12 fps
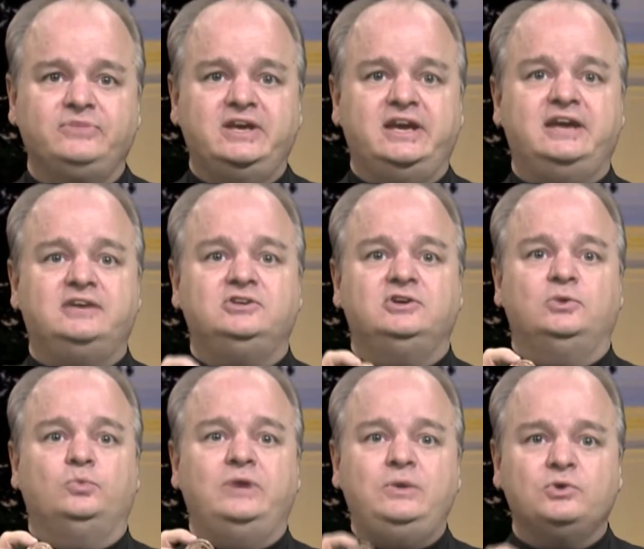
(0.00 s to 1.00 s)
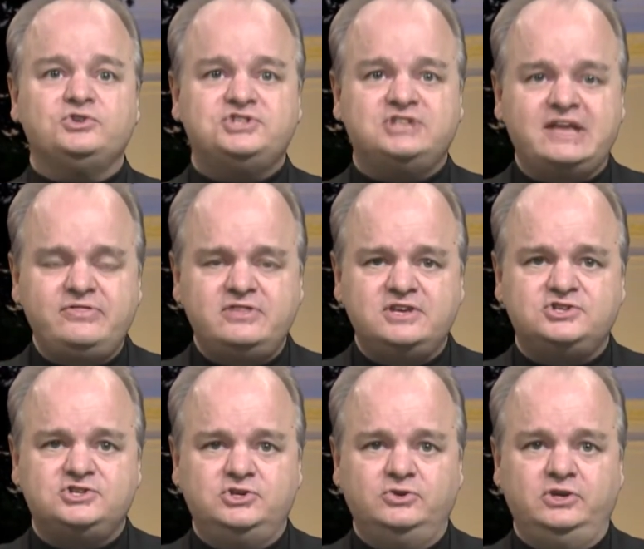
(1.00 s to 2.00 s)
And we will send this
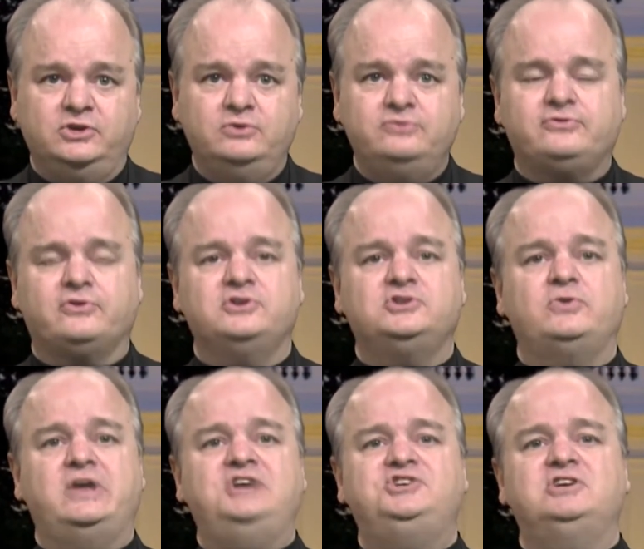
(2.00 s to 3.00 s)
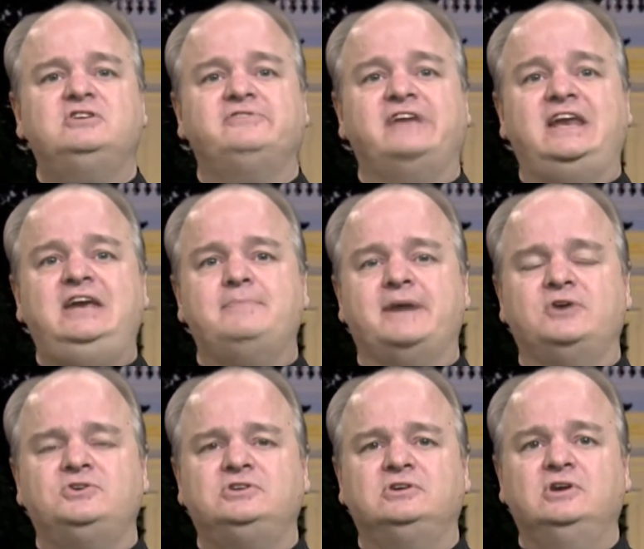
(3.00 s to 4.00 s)
to you for a donation of any
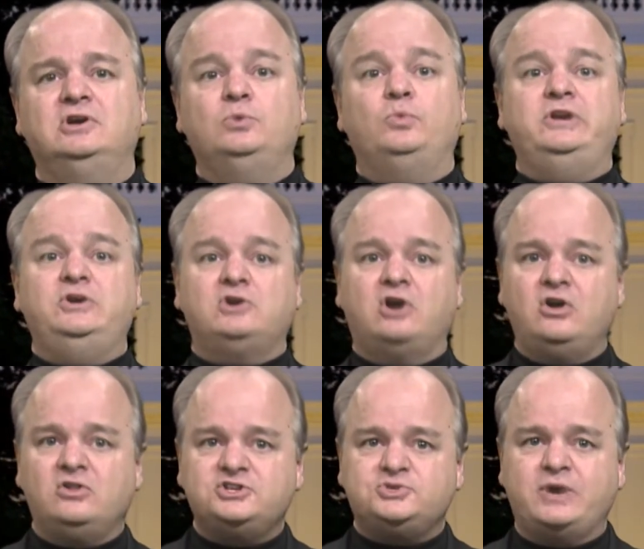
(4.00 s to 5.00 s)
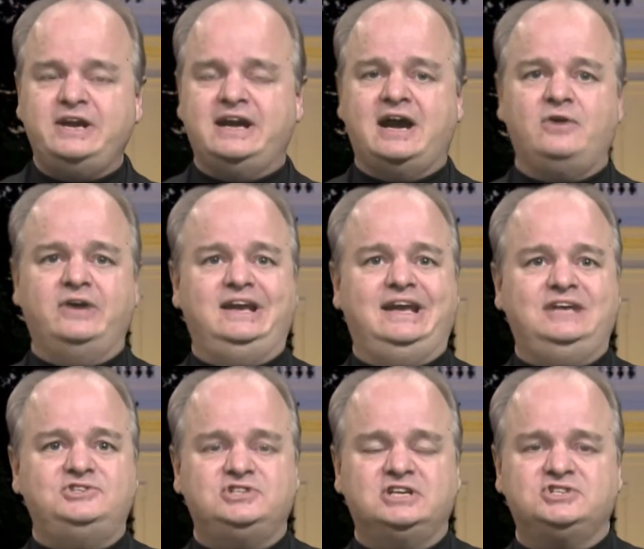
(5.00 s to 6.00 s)
amount when you call us right now at
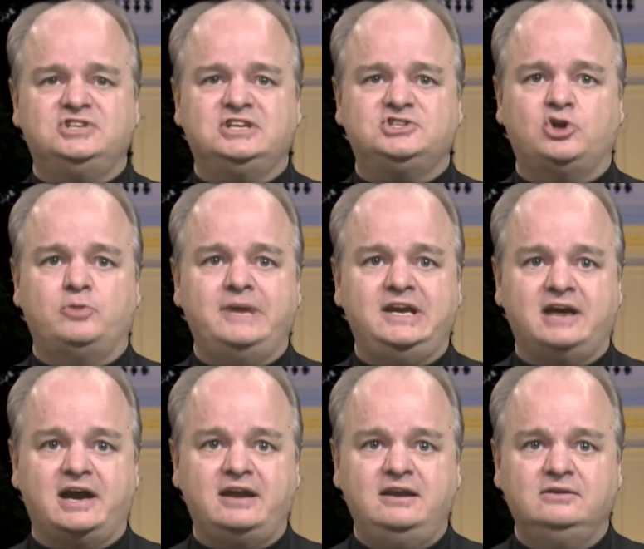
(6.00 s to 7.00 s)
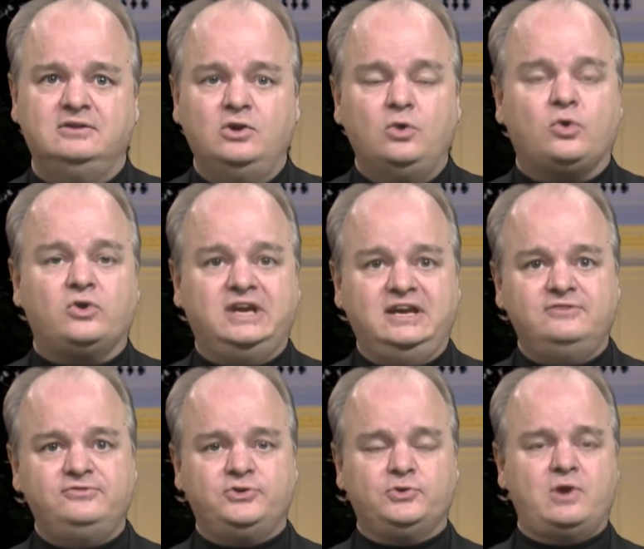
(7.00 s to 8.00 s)
866-OBEY-GOD or give
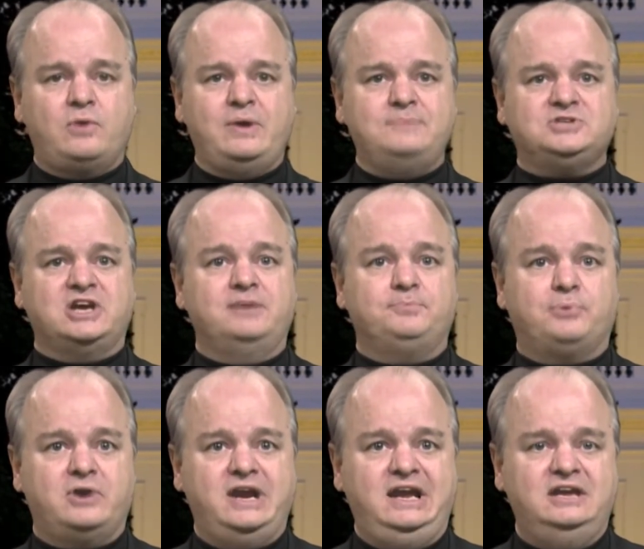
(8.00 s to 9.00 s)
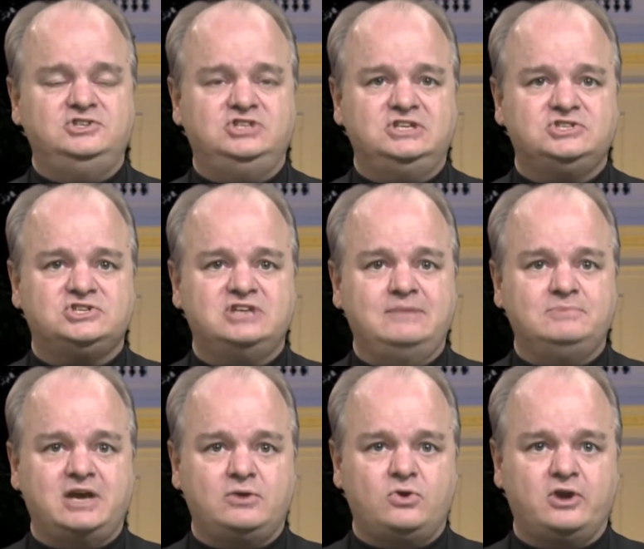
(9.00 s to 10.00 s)
through our website,
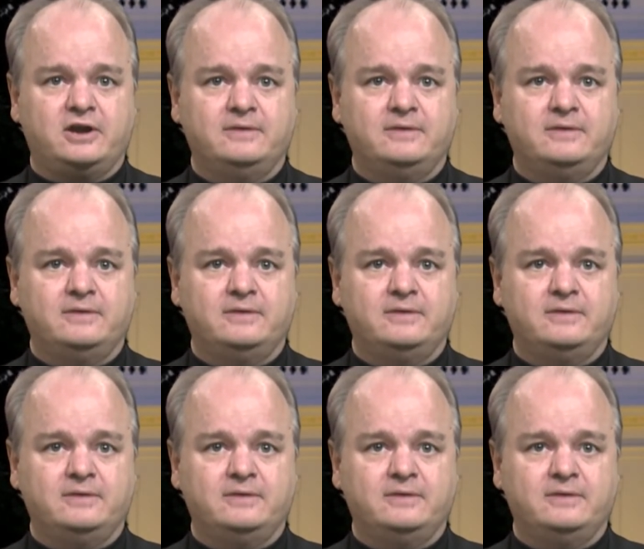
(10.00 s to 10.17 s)
PrayInJesusName.org.